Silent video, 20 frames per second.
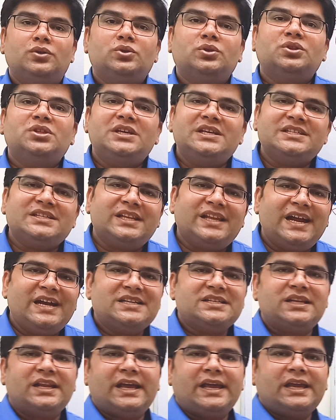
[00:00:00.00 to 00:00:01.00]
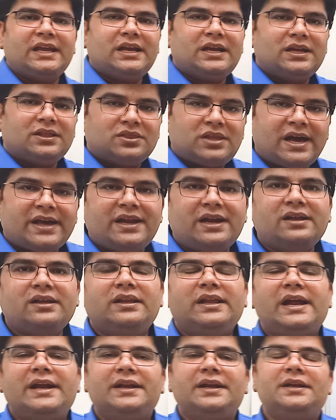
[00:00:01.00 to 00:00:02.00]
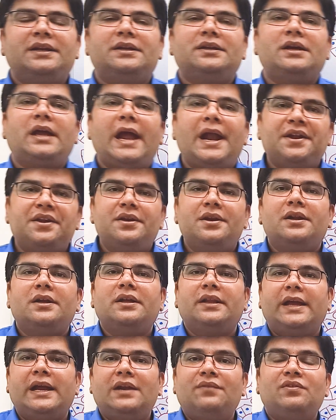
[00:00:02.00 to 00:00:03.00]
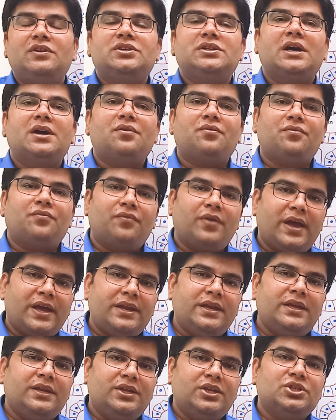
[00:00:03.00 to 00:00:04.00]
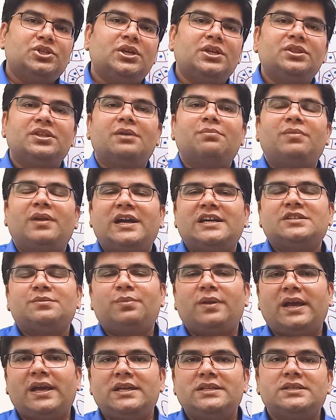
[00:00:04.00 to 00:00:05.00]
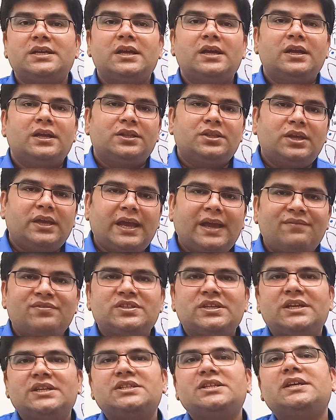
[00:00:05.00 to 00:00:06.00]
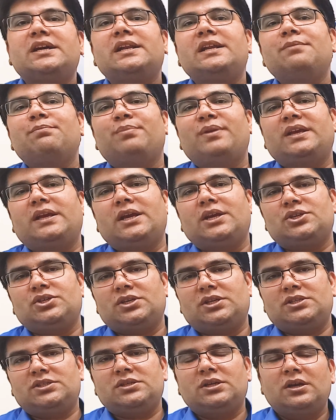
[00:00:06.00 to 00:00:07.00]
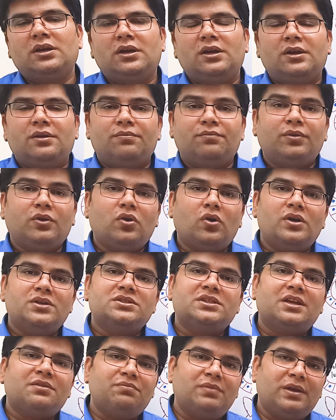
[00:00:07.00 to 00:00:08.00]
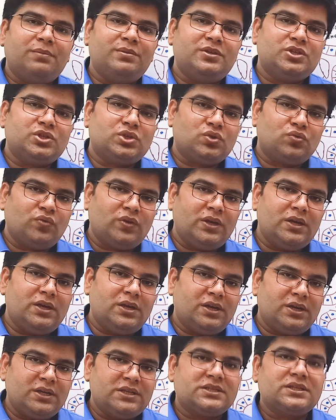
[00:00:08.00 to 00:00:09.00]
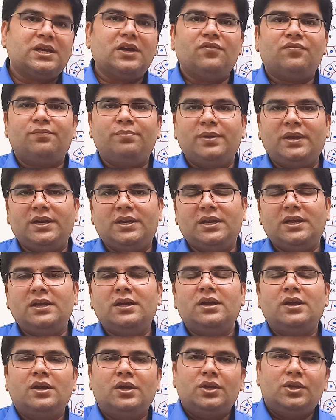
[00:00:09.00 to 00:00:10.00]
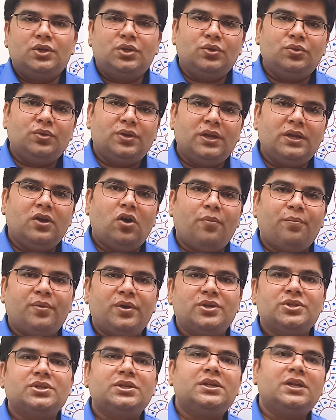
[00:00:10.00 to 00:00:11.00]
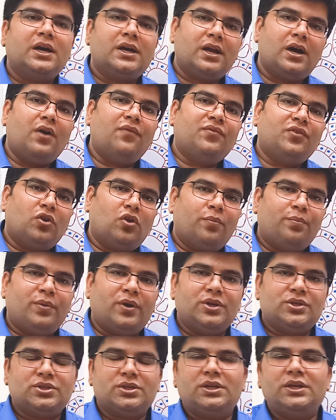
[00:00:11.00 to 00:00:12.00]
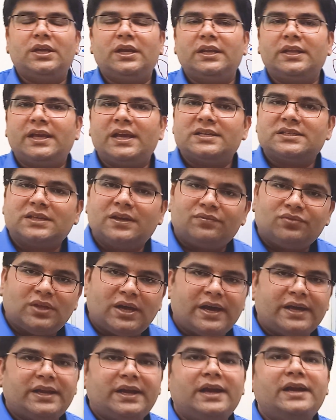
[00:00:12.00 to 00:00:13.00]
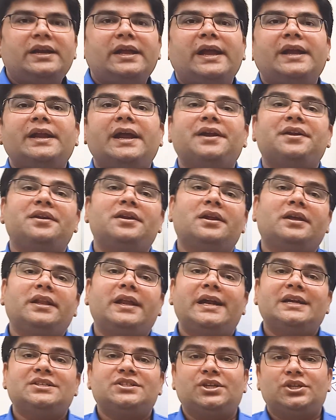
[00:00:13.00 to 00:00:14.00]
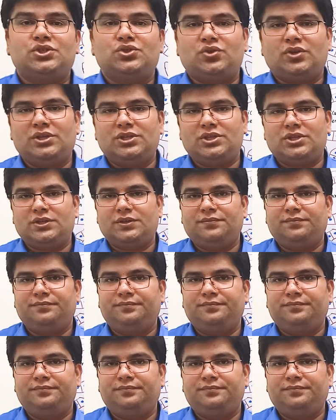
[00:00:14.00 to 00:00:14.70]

So these glands like thyroid gland and adrenal gland, which are very rich in their blood supplies, they have surgical implications because there may be severe risk of bleeding during operation or after operation in case of thyroid and adrenal gland surgeries.